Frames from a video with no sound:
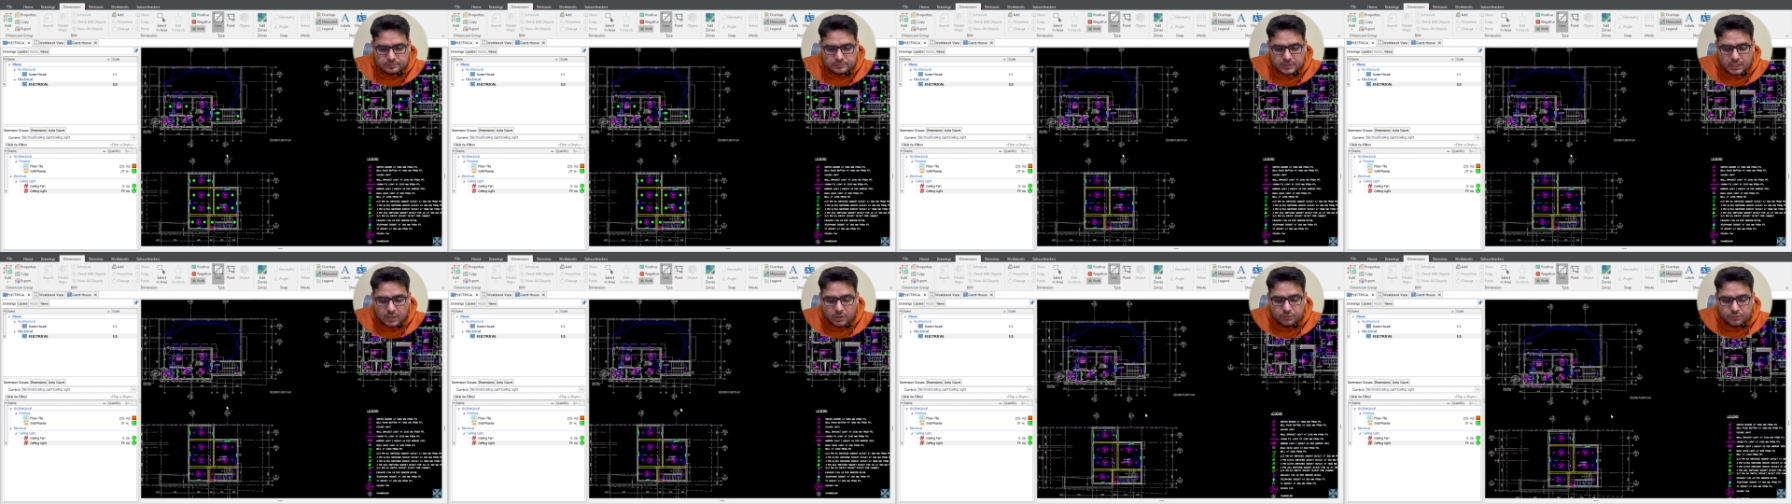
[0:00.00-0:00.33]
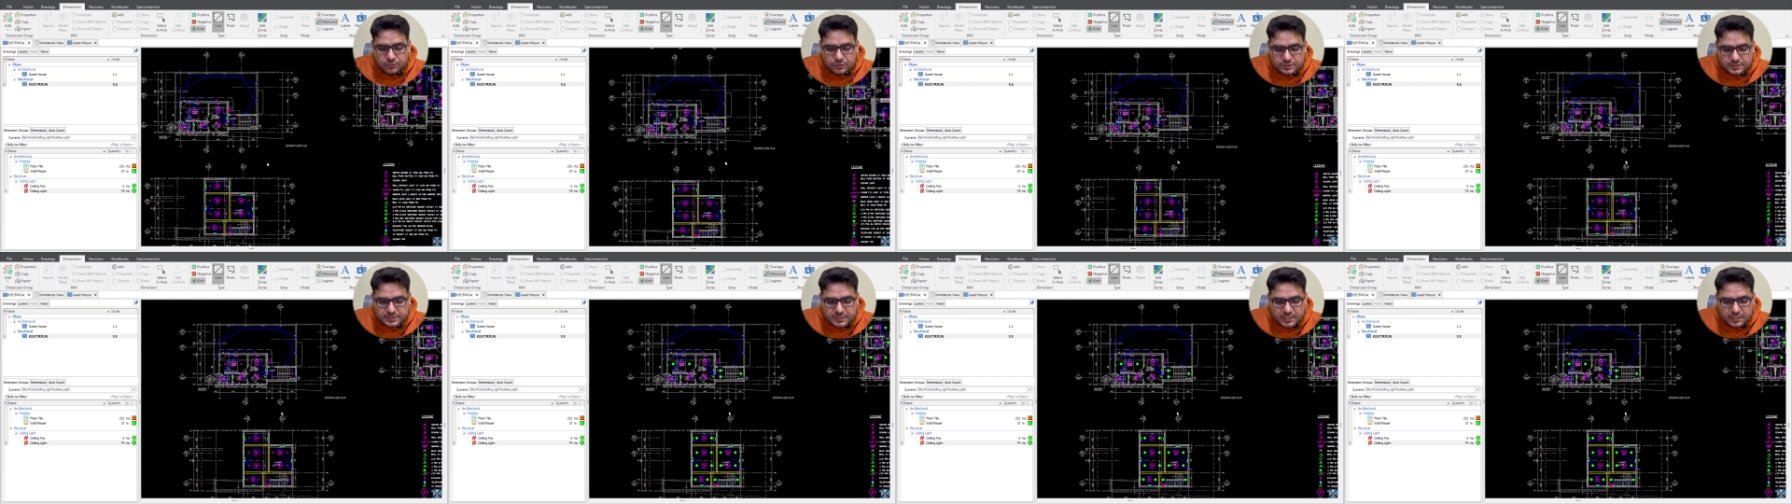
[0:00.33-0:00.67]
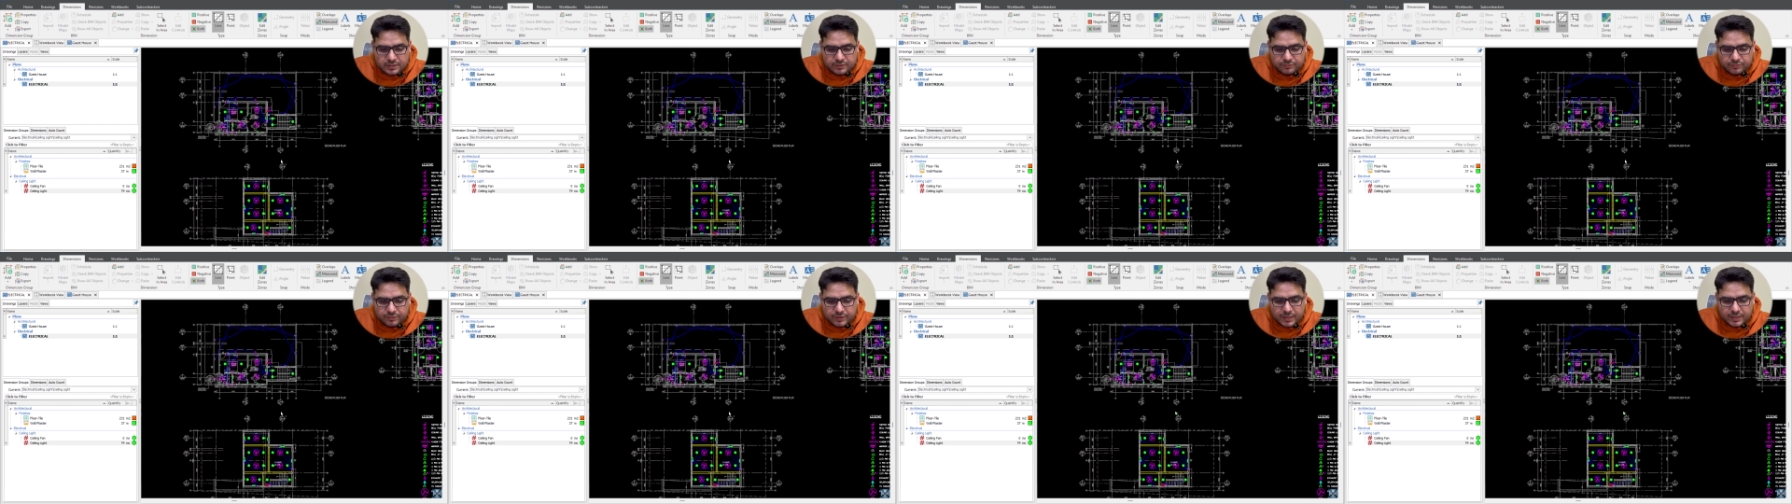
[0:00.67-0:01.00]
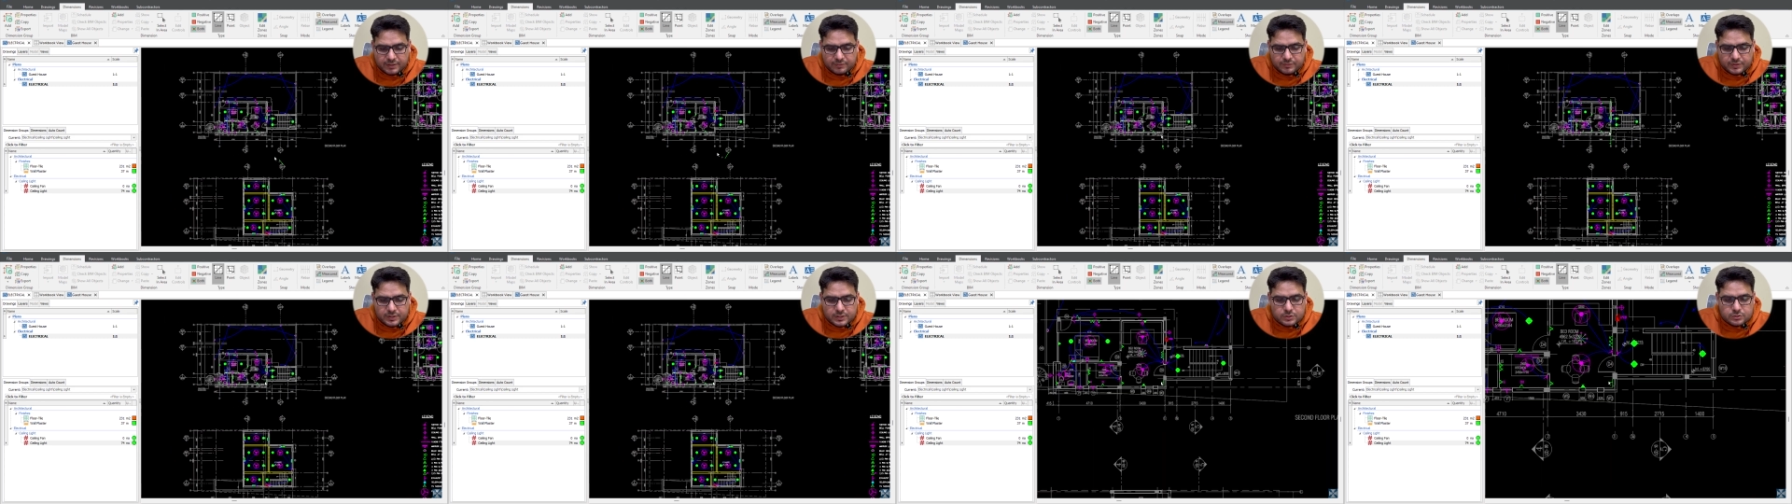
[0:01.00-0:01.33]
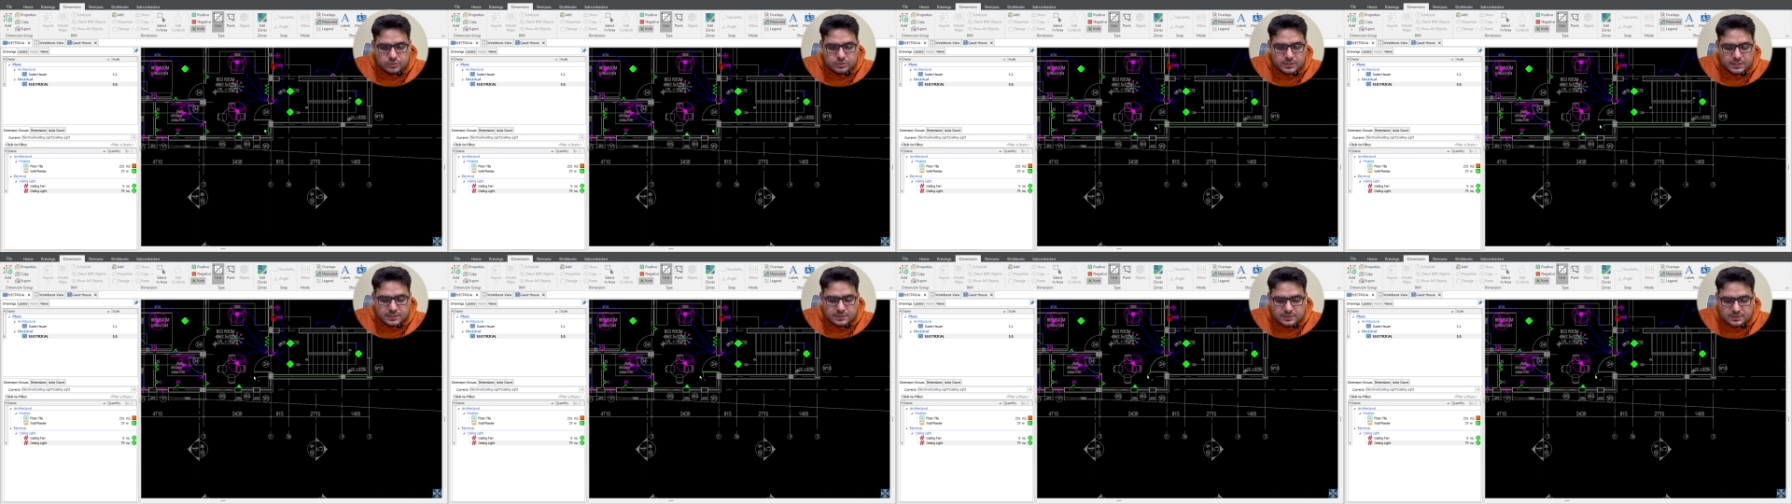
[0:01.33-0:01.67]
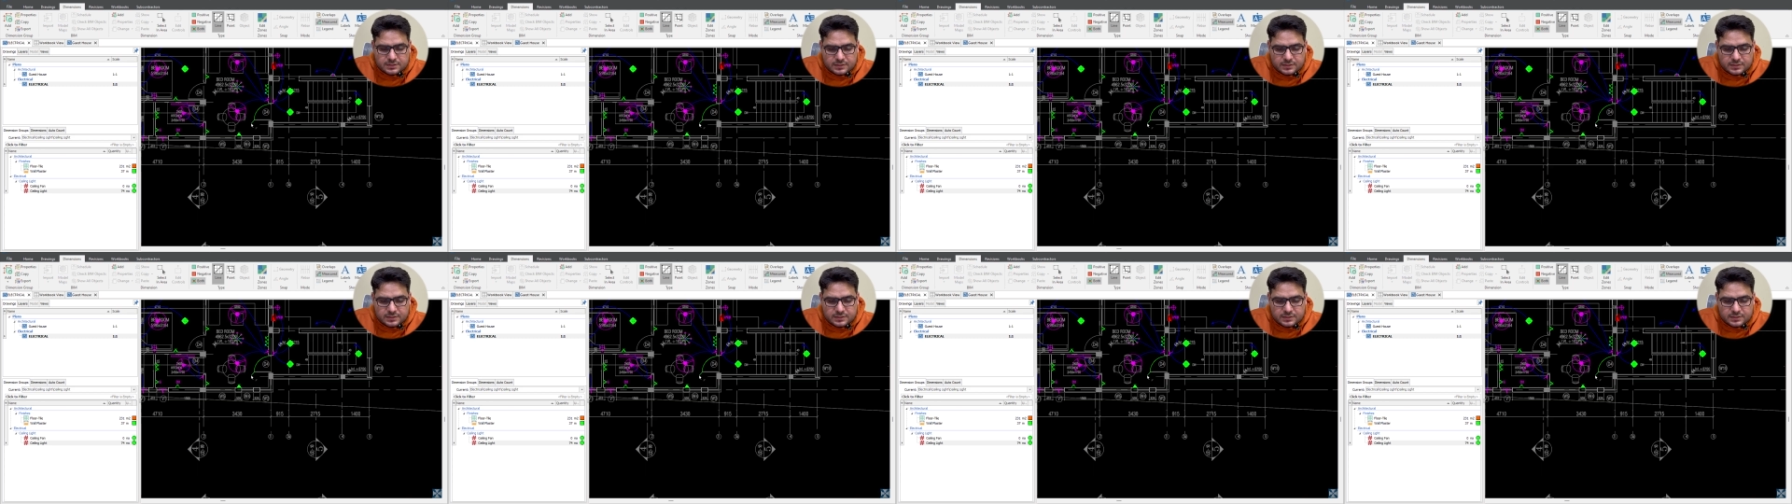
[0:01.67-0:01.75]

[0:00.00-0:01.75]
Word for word: Now for ceiling fan we use a